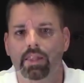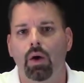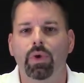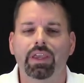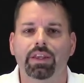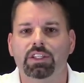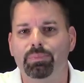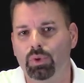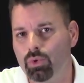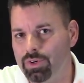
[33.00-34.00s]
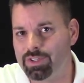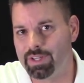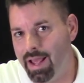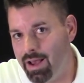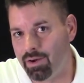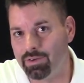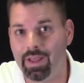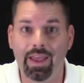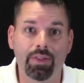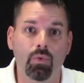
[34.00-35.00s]
Now, we can explore
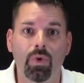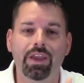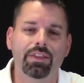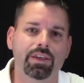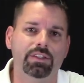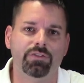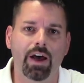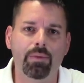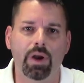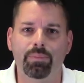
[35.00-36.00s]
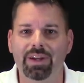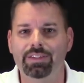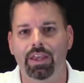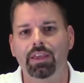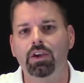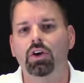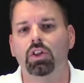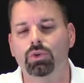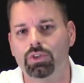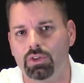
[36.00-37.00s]
sound and the way things vibrate by taking a
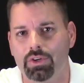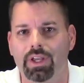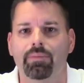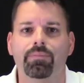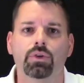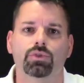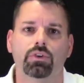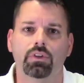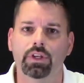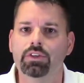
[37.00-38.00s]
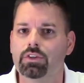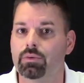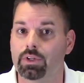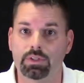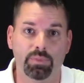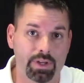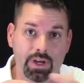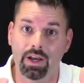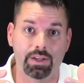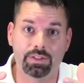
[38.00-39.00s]
closer look at musical instruments
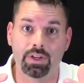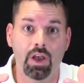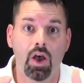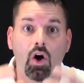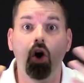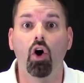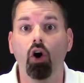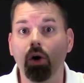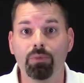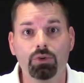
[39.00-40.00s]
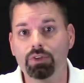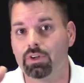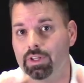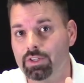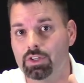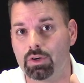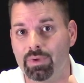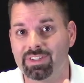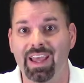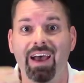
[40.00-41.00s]
because all musical
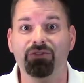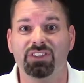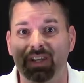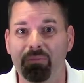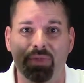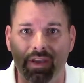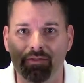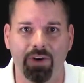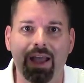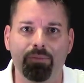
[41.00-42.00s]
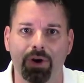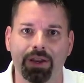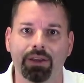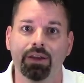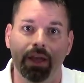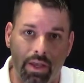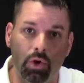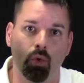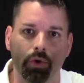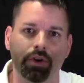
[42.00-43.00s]
instruments have something vibrating
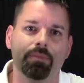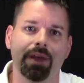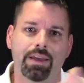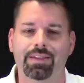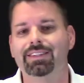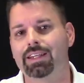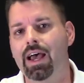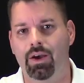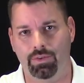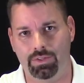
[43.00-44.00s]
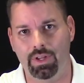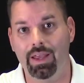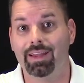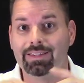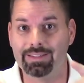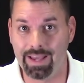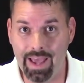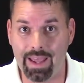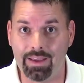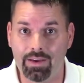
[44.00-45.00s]
in order to make the sounds. And
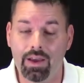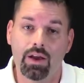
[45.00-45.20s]
today,